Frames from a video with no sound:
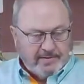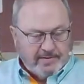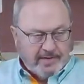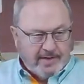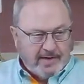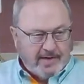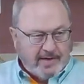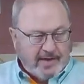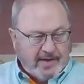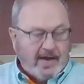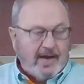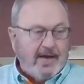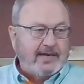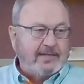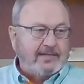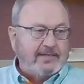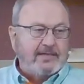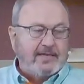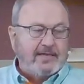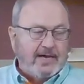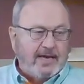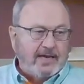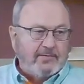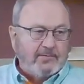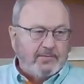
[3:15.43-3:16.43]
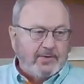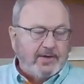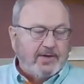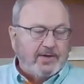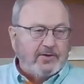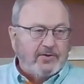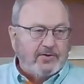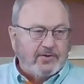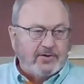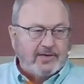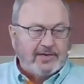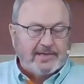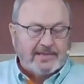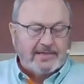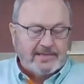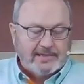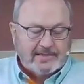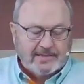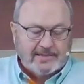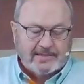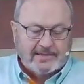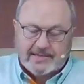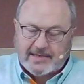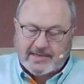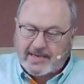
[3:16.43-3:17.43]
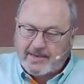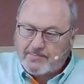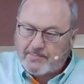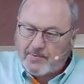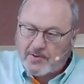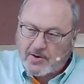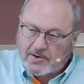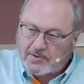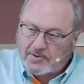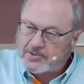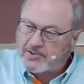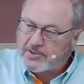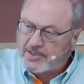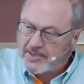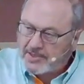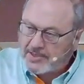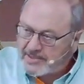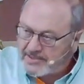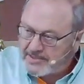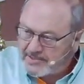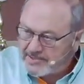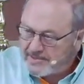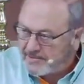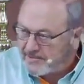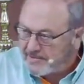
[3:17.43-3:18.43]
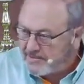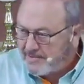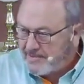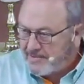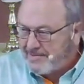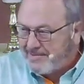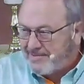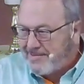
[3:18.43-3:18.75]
in hindsight, we could look at this and say, Paul should have listened.